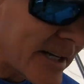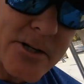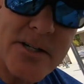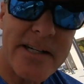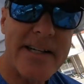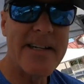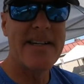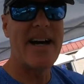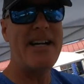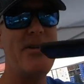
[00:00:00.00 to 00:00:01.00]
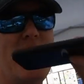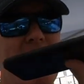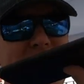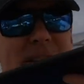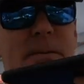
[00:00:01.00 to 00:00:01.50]
usually
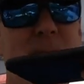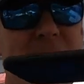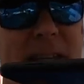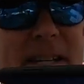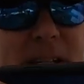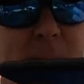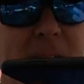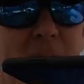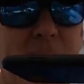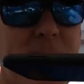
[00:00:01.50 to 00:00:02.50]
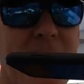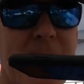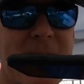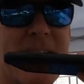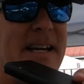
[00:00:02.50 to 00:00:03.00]
just put this and my
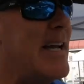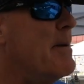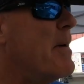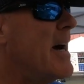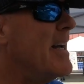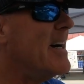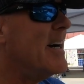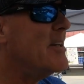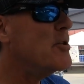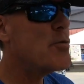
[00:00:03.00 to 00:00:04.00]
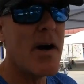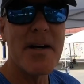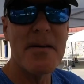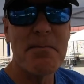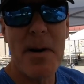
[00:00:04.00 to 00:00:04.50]
GoPro in my
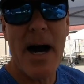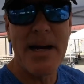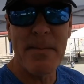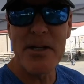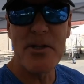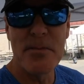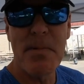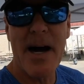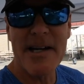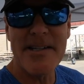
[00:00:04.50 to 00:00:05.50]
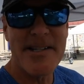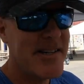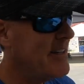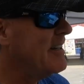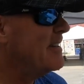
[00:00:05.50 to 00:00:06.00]
trunk, in my suit pockets.
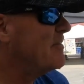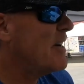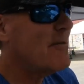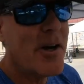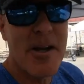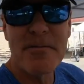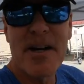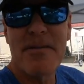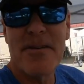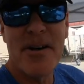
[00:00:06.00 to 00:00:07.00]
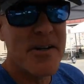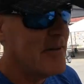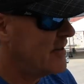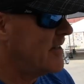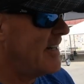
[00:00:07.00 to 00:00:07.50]
If I fall over, I fall
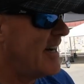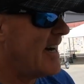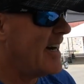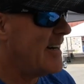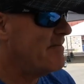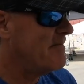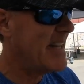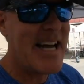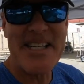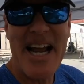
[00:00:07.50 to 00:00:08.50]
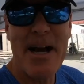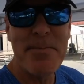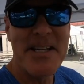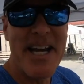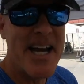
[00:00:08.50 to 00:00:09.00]
over. Hasn't
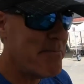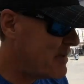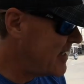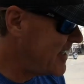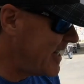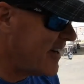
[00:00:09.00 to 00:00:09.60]
happened yet, but